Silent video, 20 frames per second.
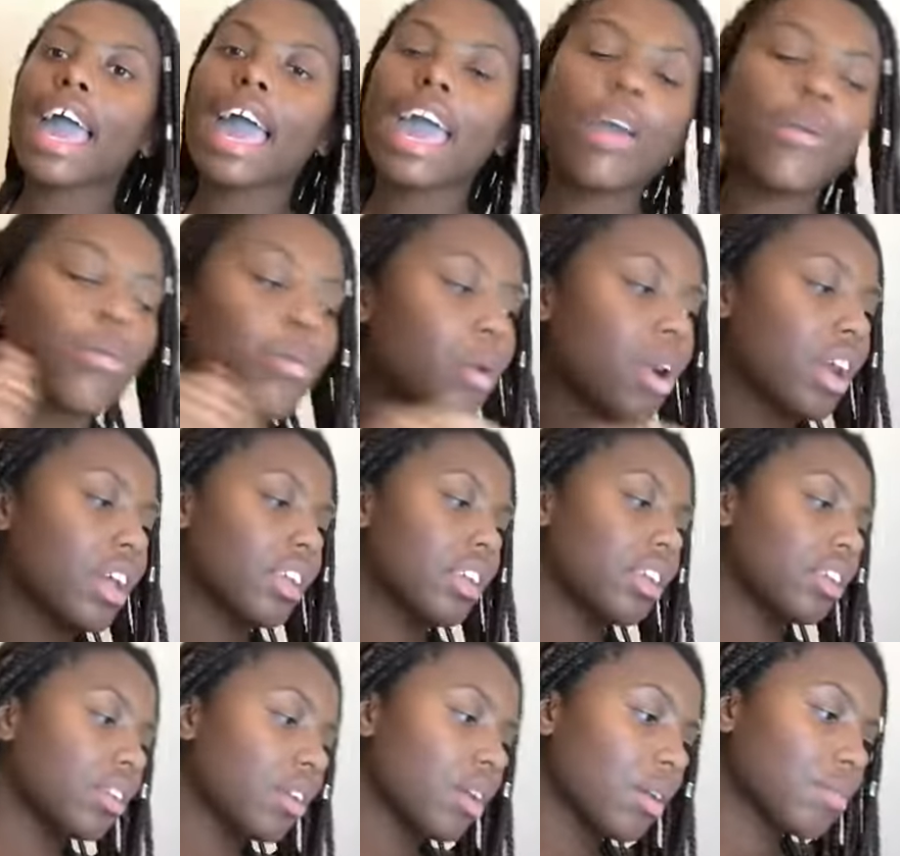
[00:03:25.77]

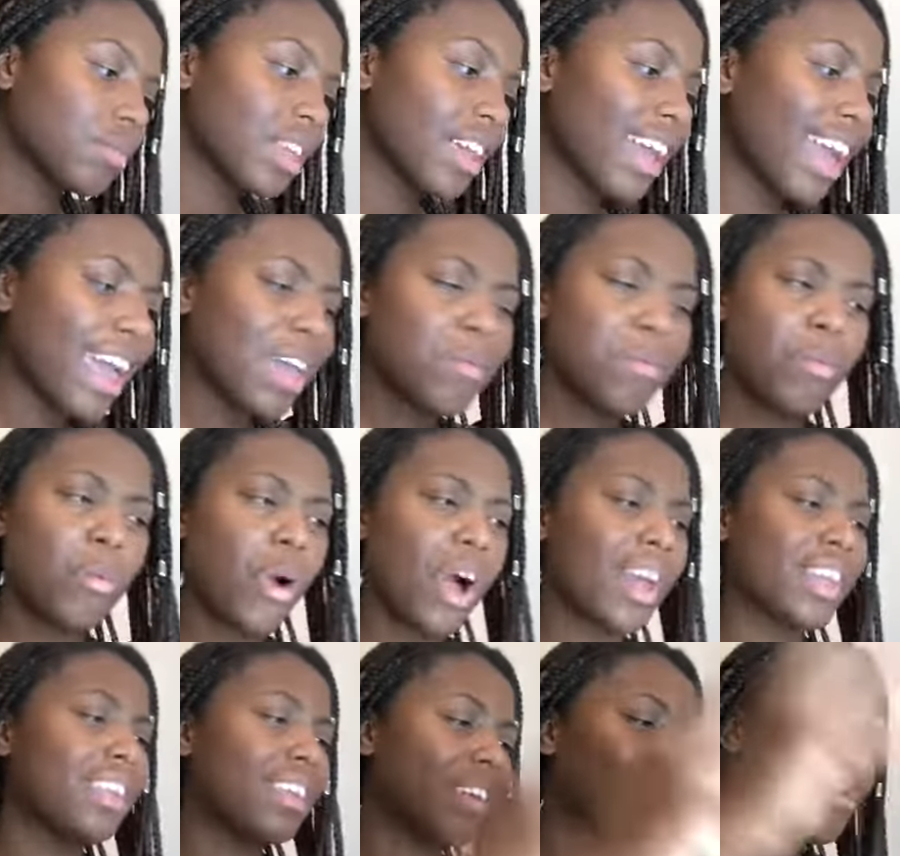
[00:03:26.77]
A1, you know what I'm saying?
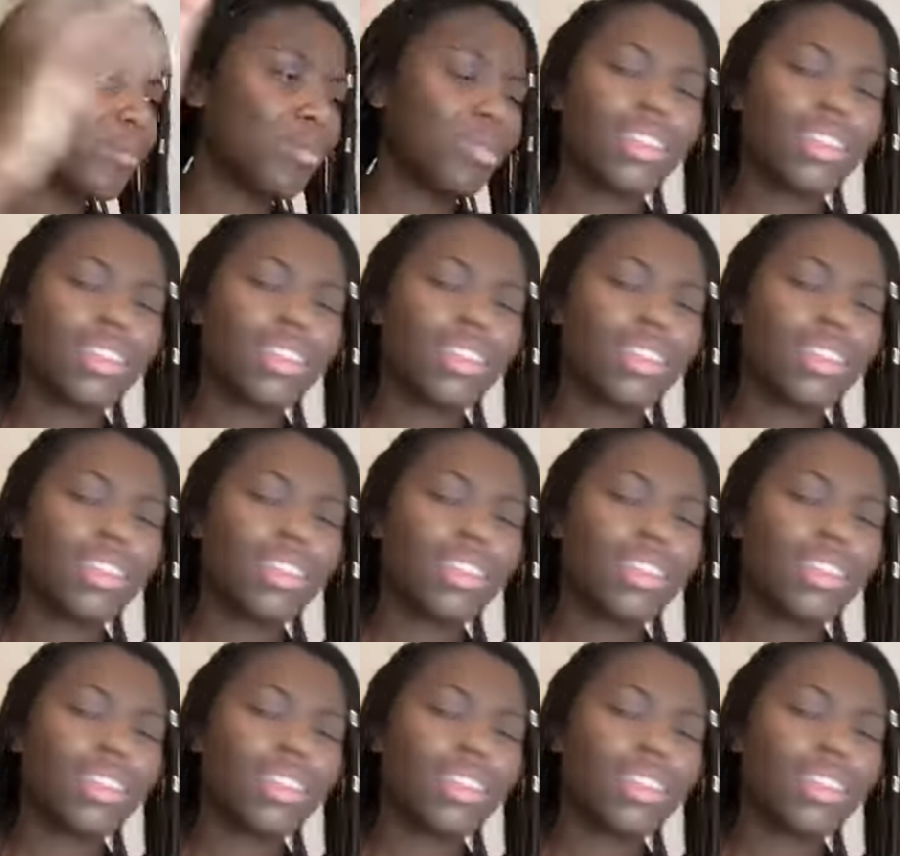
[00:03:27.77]
A1.